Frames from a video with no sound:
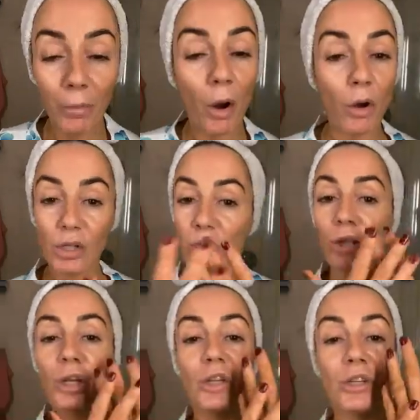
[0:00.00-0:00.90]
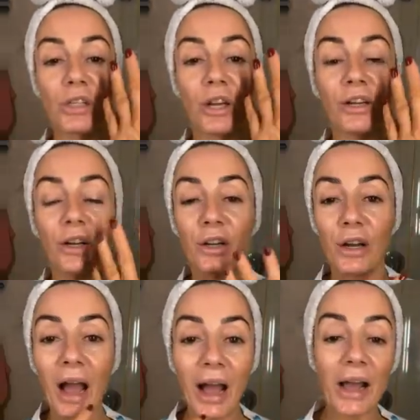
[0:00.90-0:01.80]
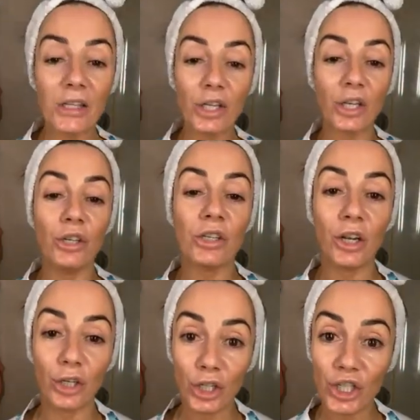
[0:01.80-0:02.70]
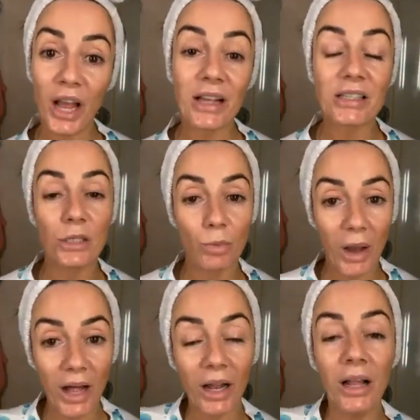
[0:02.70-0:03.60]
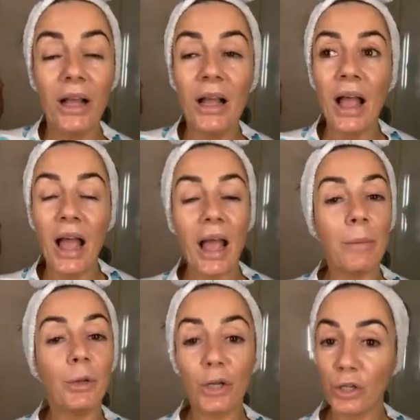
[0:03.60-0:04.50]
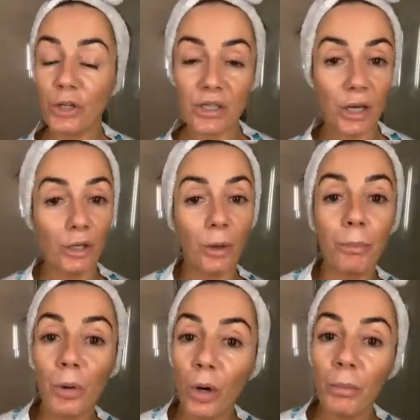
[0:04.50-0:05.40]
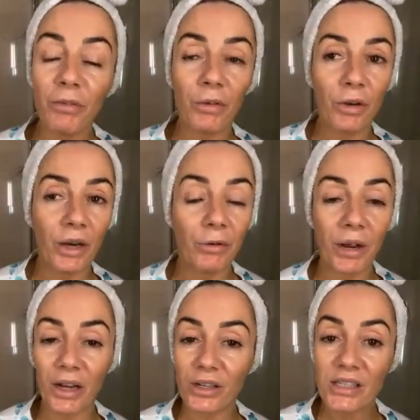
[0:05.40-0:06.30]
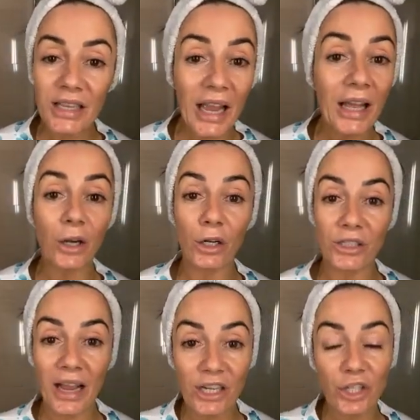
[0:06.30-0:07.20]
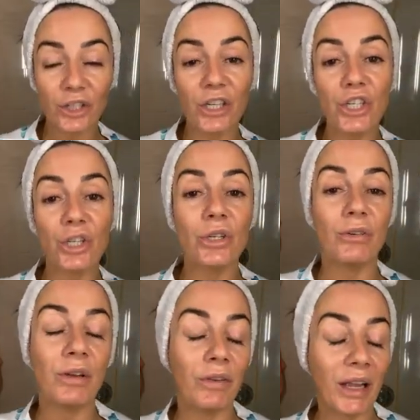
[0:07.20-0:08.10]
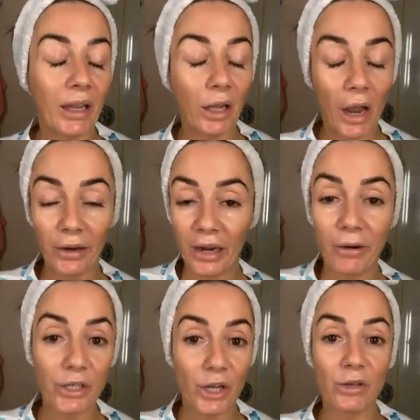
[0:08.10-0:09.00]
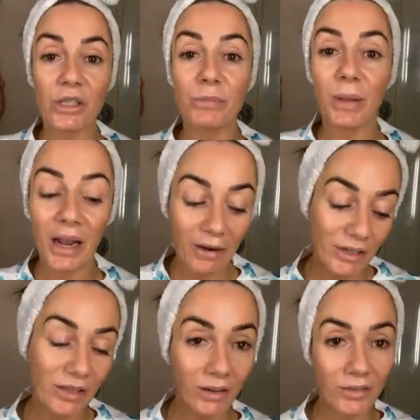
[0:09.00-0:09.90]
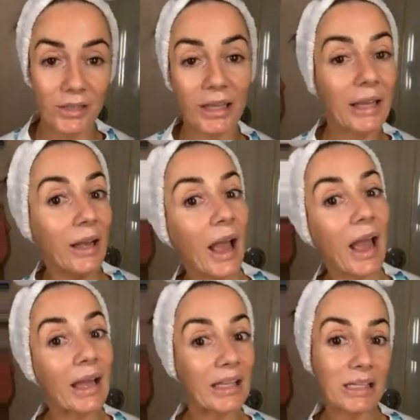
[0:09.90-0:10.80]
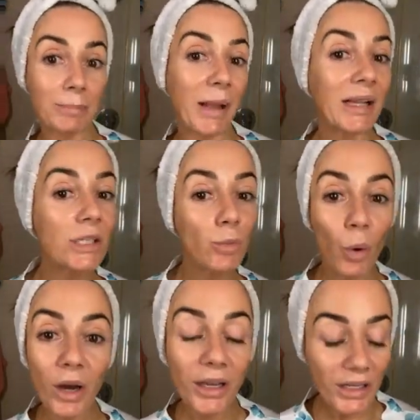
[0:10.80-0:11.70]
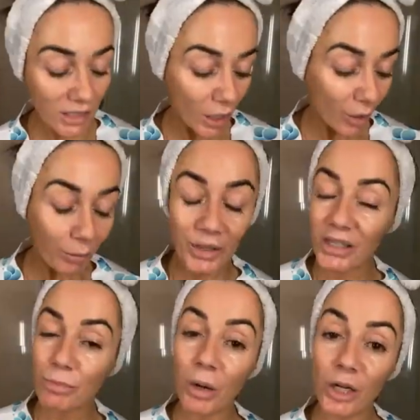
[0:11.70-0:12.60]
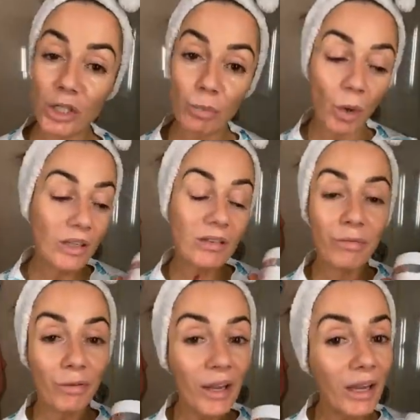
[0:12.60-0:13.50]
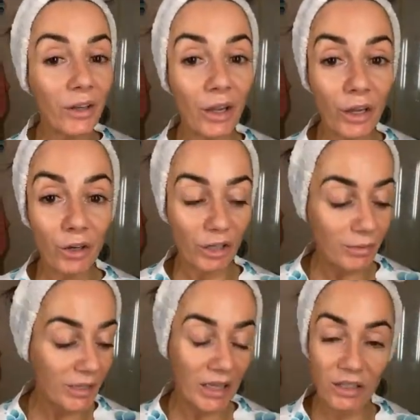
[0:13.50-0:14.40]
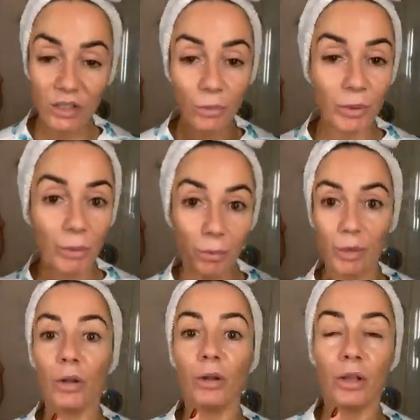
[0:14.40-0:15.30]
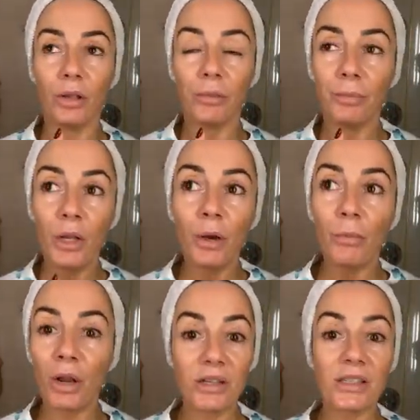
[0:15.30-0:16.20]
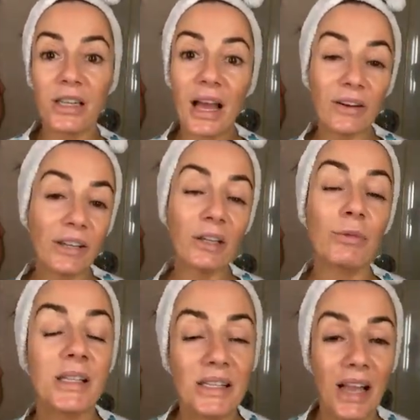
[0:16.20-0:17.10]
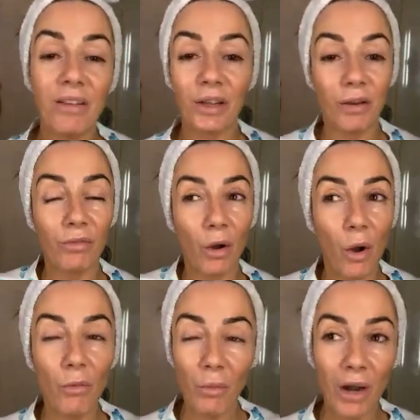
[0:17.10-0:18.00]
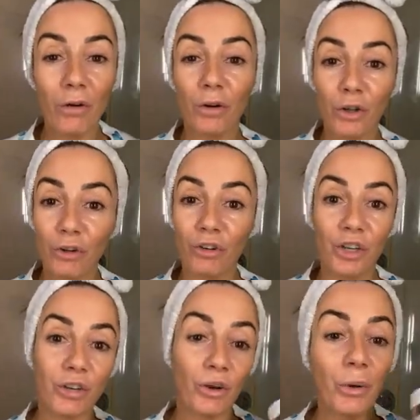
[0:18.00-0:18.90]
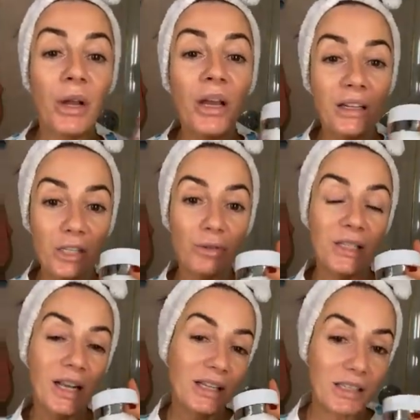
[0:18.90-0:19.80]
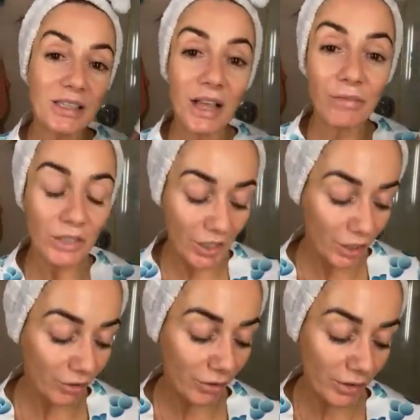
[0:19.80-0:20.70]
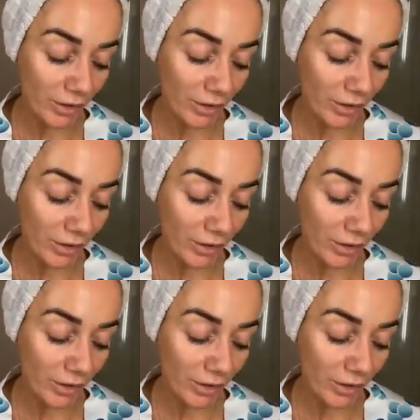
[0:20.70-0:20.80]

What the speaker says: Also, you can use it on your hands, you can use it on your chest as well. You can use it on your bum if you've got irregular skin or texture issues, or even keratosis pilaris. Obviously expense wise, but this product was free in your Christmas kit. So when you put all the products together, I think there was a saving of well over €100. This retails at €70.